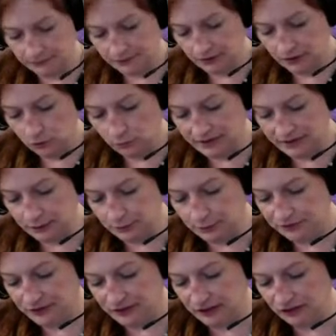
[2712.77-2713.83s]
When they were
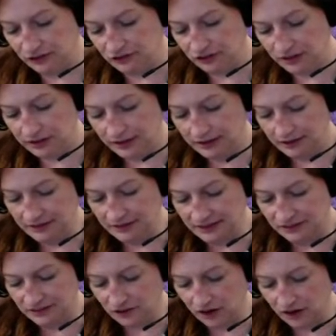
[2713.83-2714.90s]
finished, They
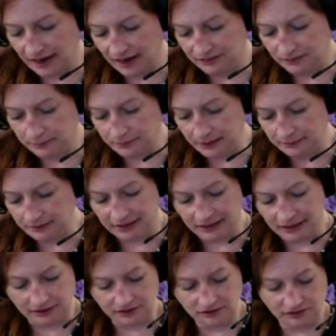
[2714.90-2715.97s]
did not have a baby
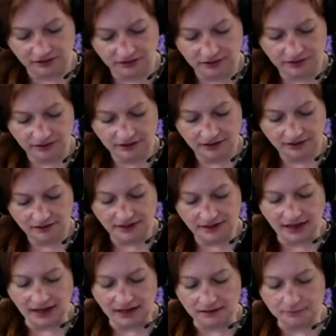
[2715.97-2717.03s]
carriage. They
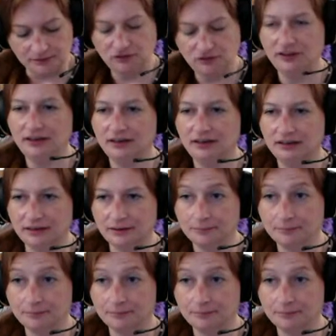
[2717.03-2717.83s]
had a machine gun.